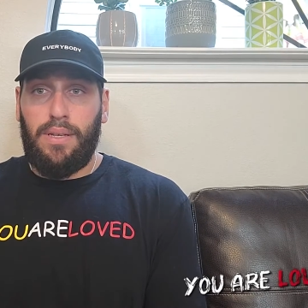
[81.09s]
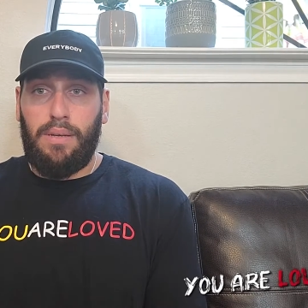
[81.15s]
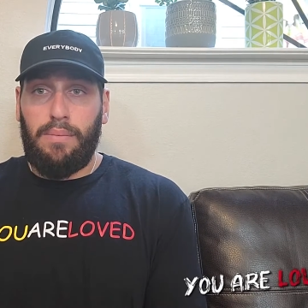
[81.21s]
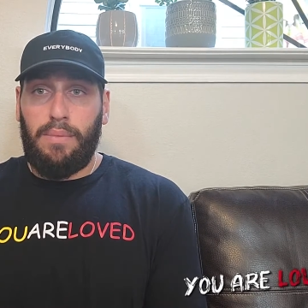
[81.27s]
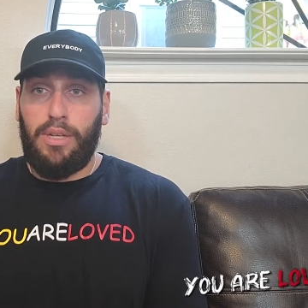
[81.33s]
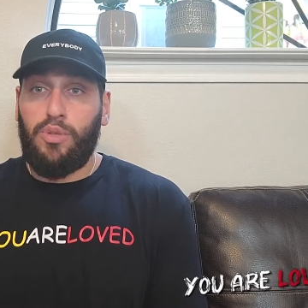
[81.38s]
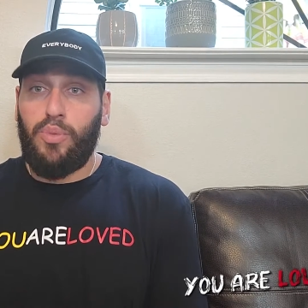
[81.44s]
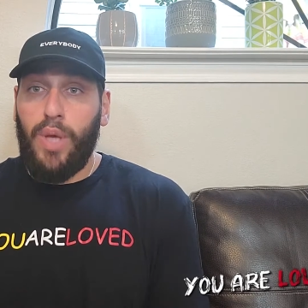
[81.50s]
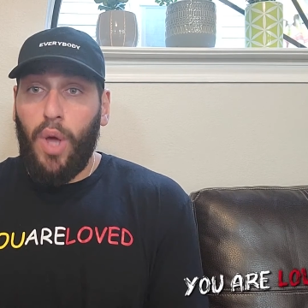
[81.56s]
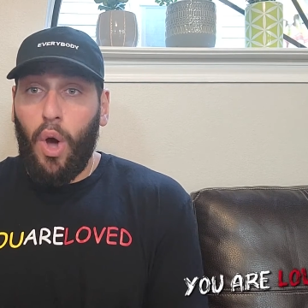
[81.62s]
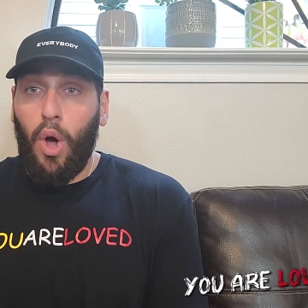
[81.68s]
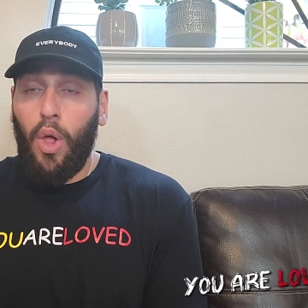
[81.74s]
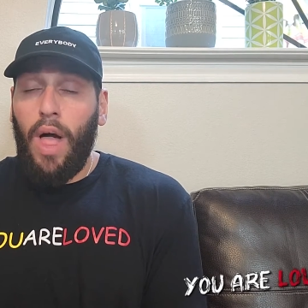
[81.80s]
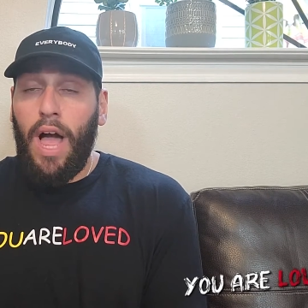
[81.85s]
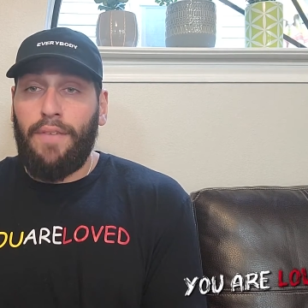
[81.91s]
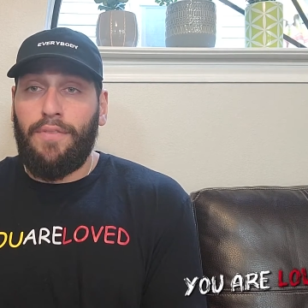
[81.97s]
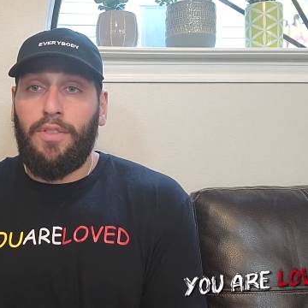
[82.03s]
Because we all
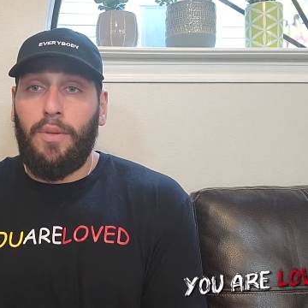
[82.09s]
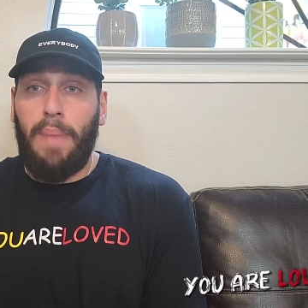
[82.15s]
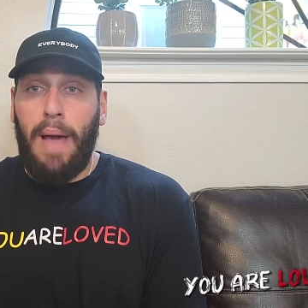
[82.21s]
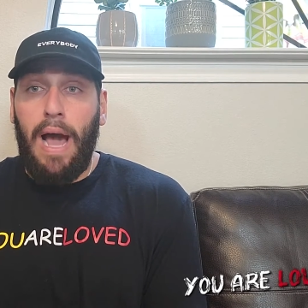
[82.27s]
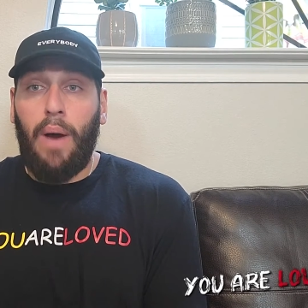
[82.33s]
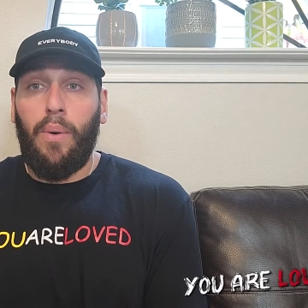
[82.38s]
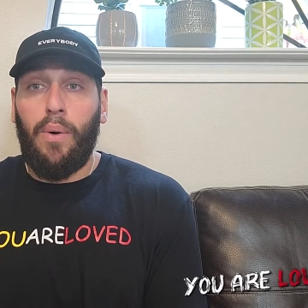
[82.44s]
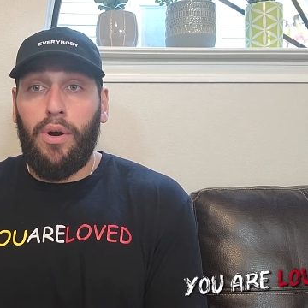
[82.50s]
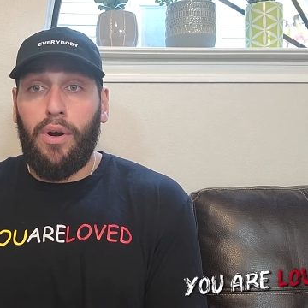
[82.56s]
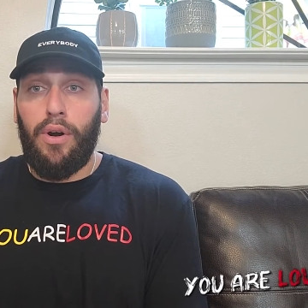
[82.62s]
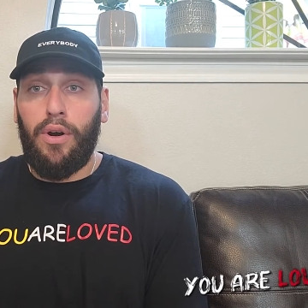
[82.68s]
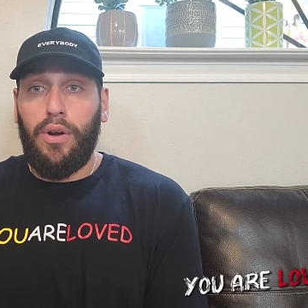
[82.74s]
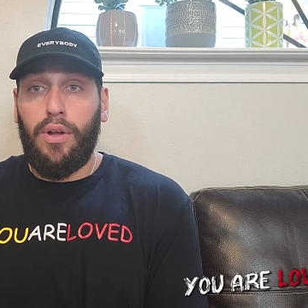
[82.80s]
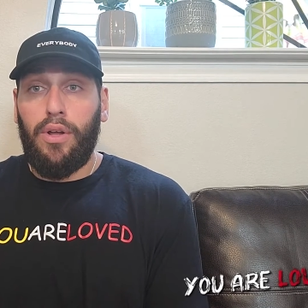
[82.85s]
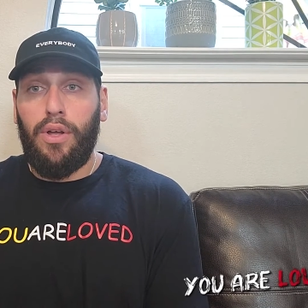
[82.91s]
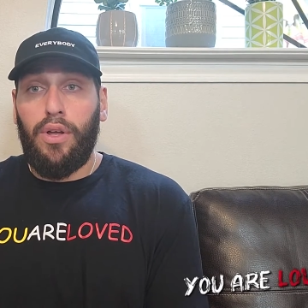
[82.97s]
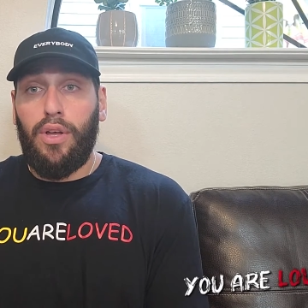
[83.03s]
have the power
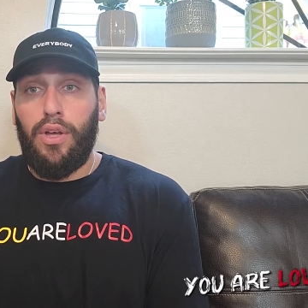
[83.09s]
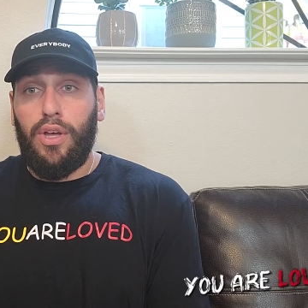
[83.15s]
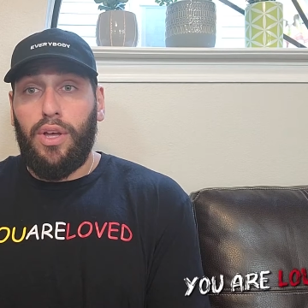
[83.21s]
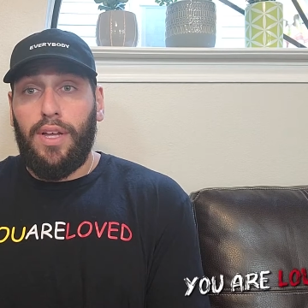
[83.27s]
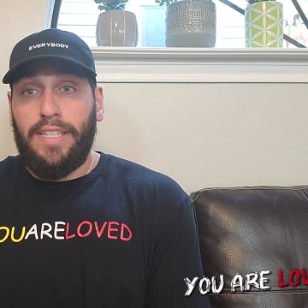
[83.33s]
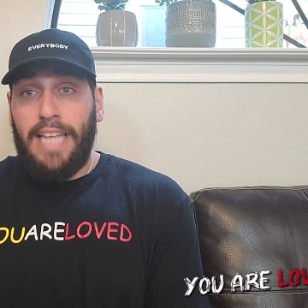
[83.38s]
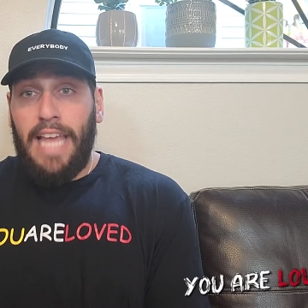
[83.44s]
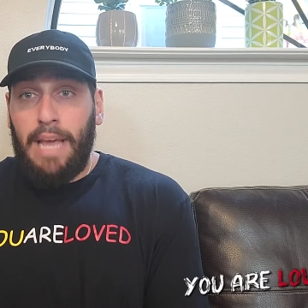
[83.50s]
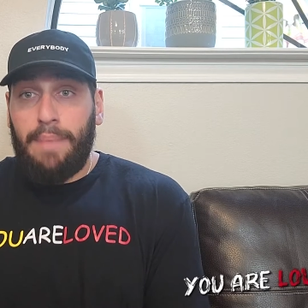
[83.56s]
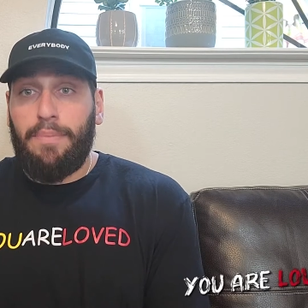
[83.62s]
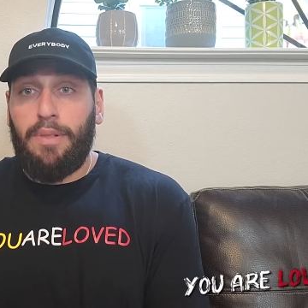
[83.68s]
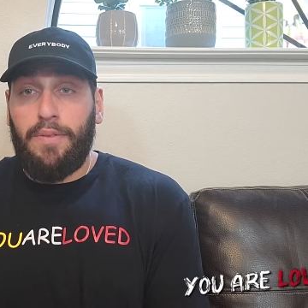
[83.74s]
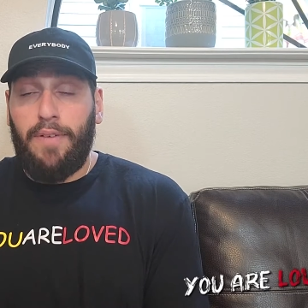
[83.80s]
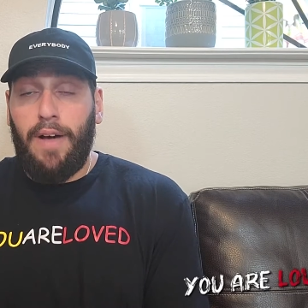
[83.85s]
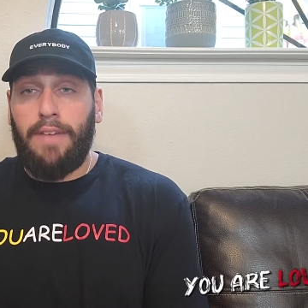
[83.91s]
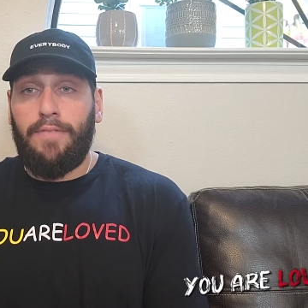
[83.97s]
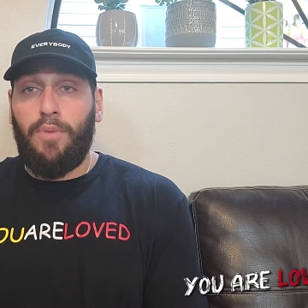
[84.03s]
to
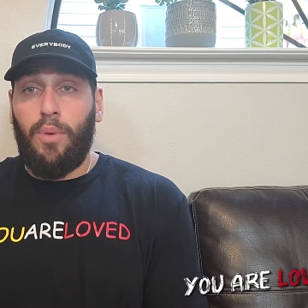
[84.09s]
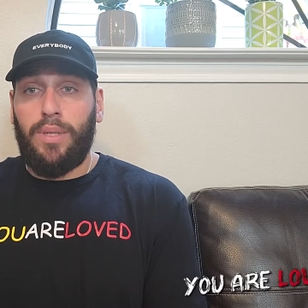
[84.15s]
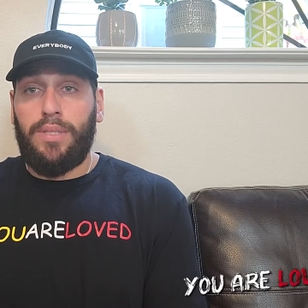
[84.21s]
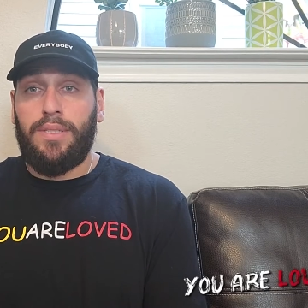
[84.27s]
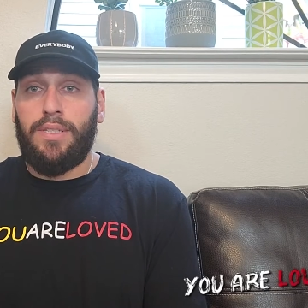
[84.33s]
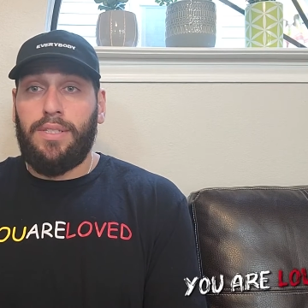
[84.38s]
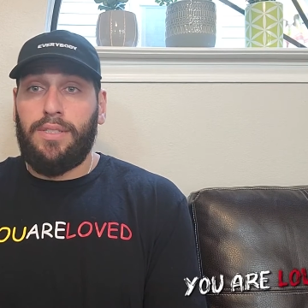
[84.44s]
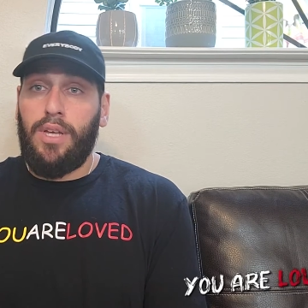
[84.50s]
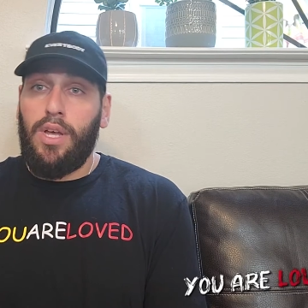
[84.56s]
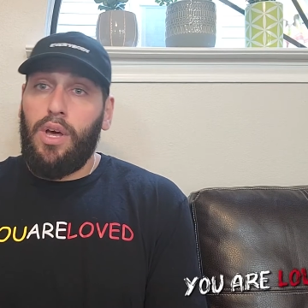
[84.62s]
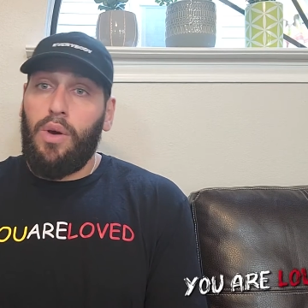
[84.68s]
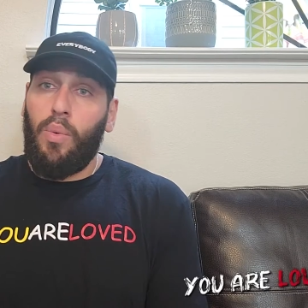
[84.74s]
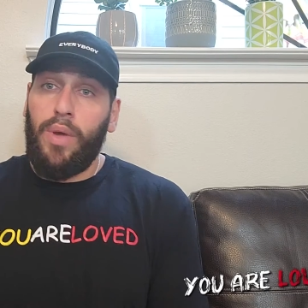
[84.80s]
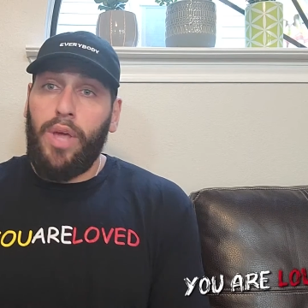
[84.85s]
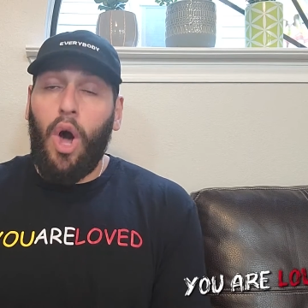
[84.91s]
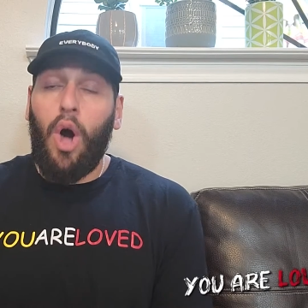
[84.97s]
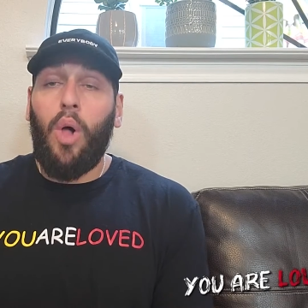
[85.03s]
amplify voices.
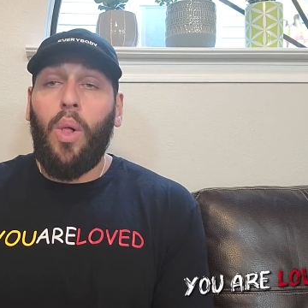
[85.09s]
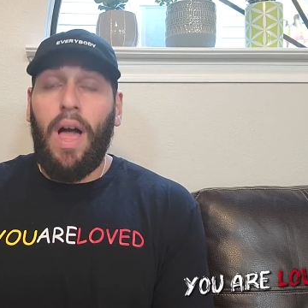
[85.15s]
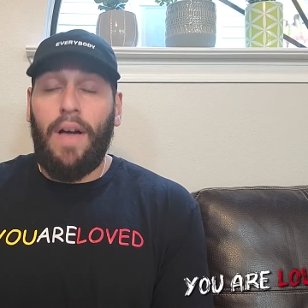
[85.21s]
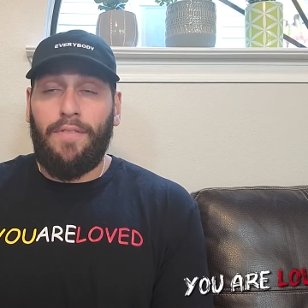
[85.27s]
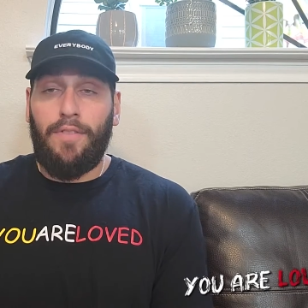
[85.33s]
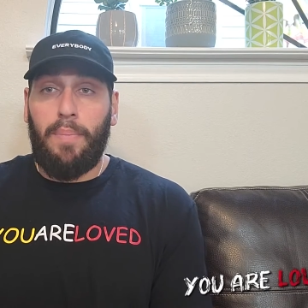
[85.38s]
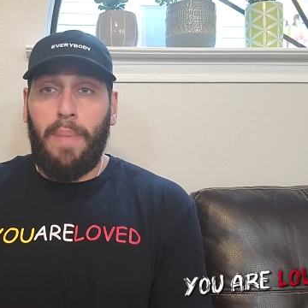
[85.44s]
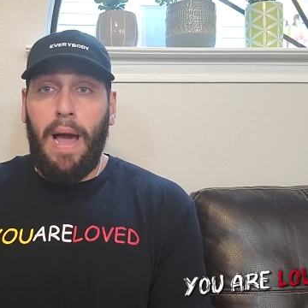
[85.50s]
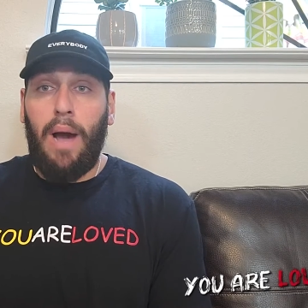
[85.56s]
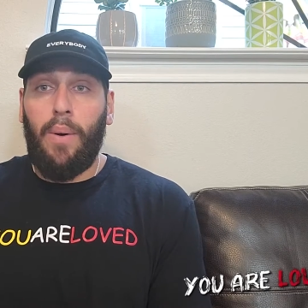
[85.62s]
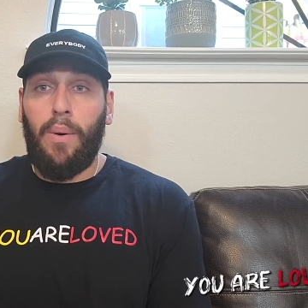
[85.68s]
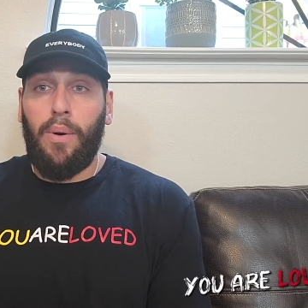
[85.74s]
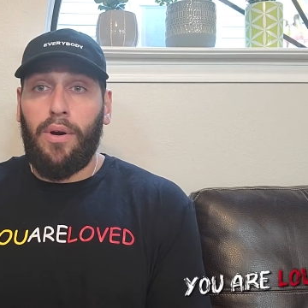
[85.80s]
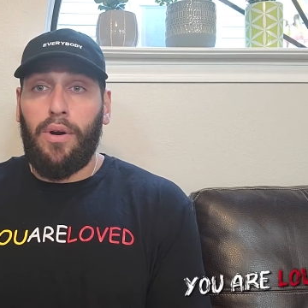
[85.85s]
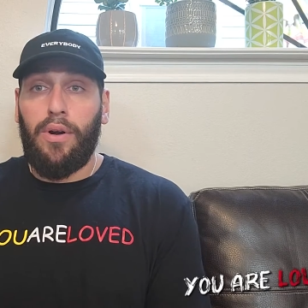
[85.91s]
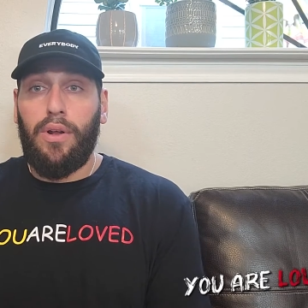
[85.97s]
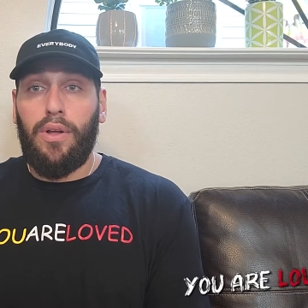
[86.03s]
We all have the power